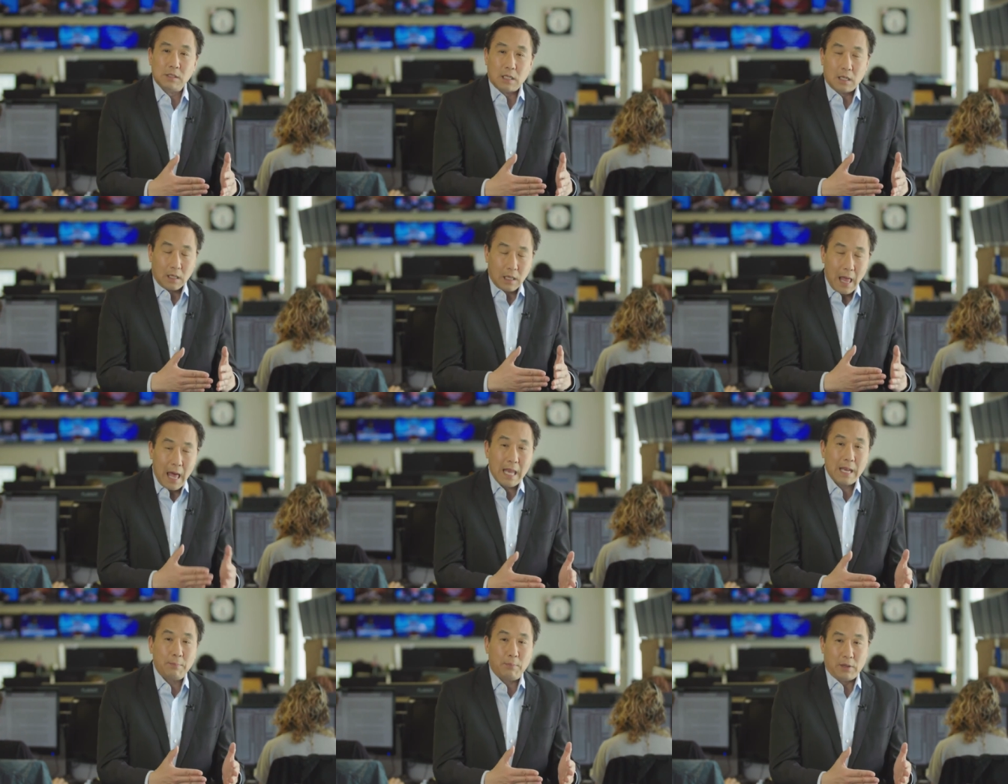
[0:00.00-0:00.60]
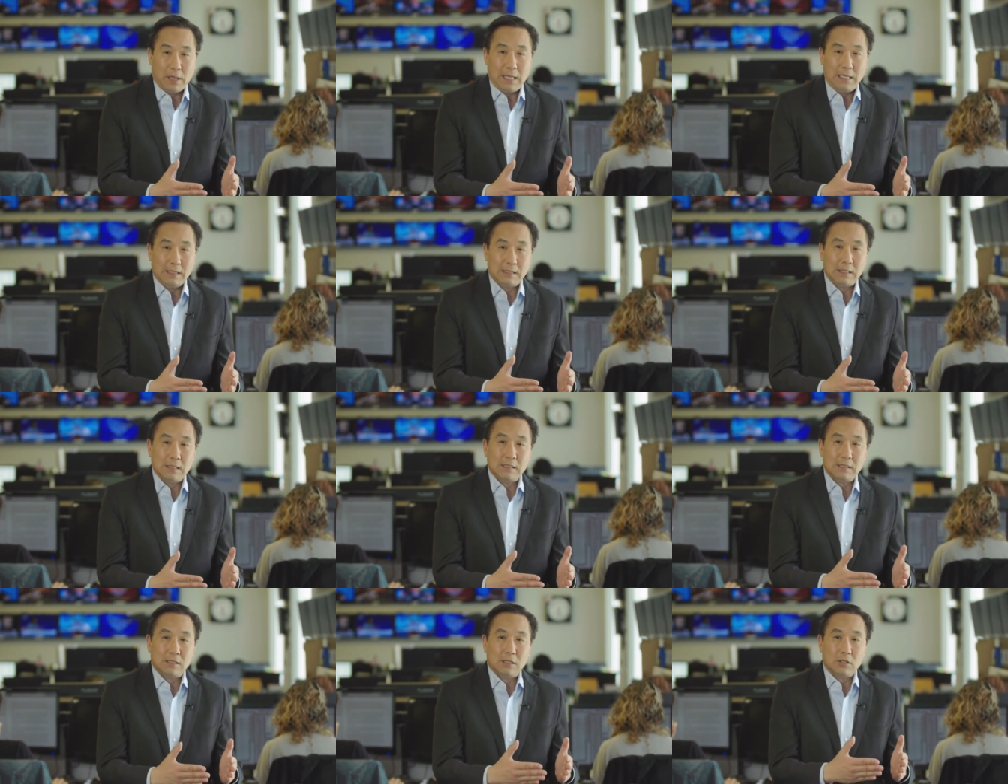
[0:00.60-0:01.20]
in a lot of
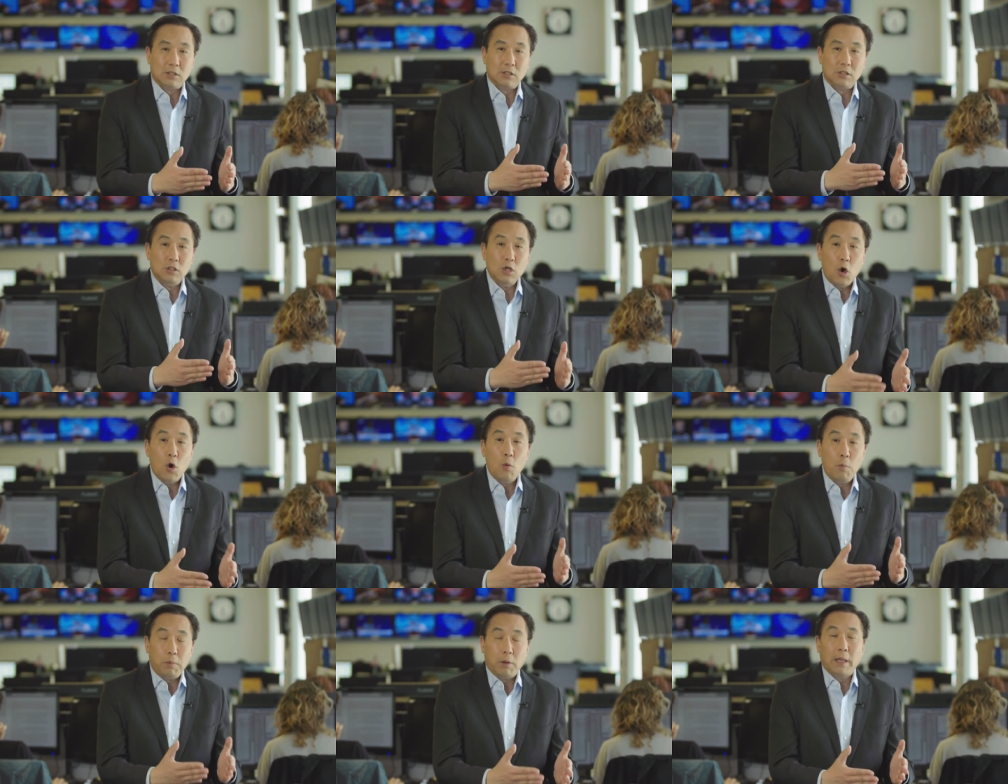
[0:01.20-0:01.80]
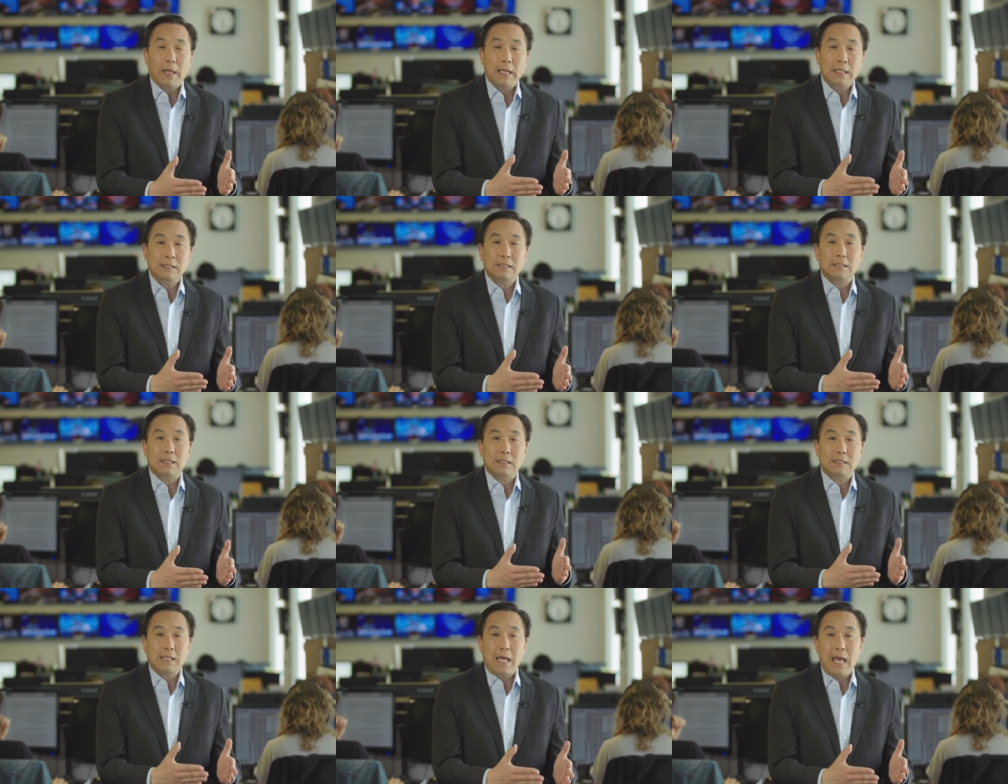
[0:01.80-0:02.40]
places, there's no place
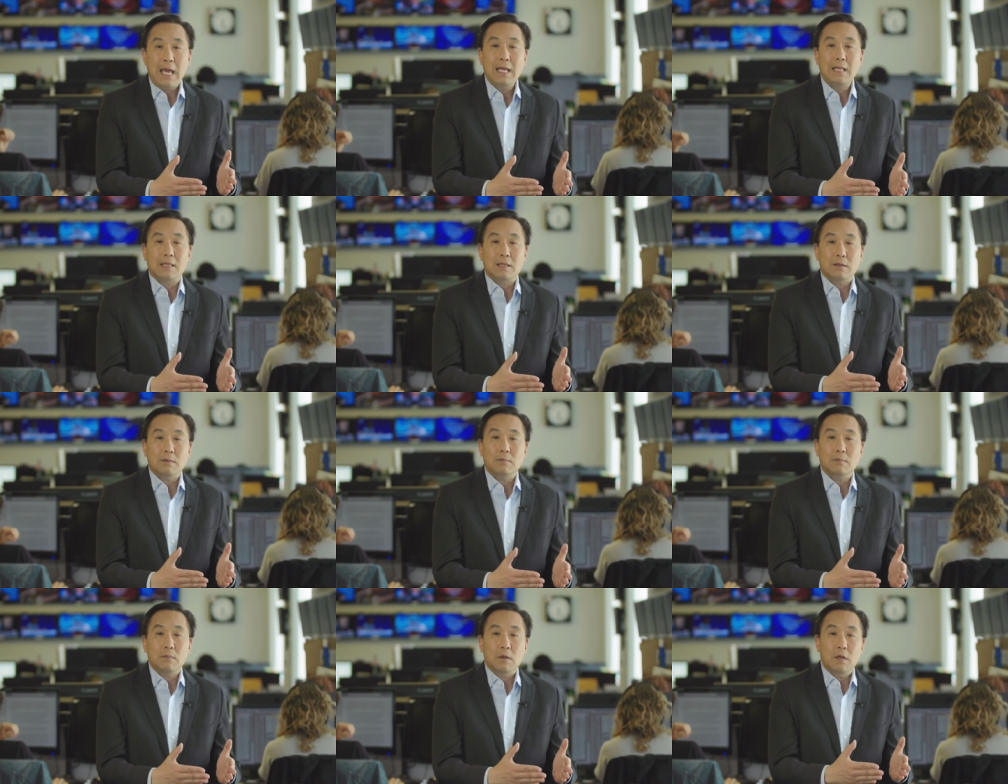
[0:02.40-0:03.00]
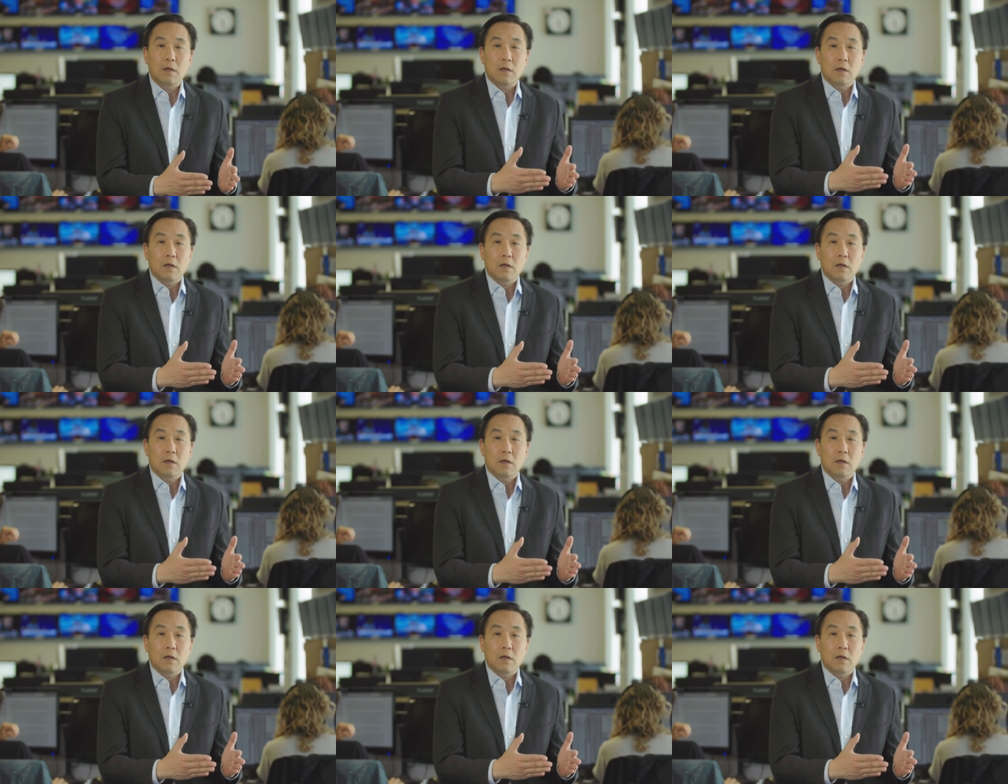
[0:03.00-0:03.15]
to take them.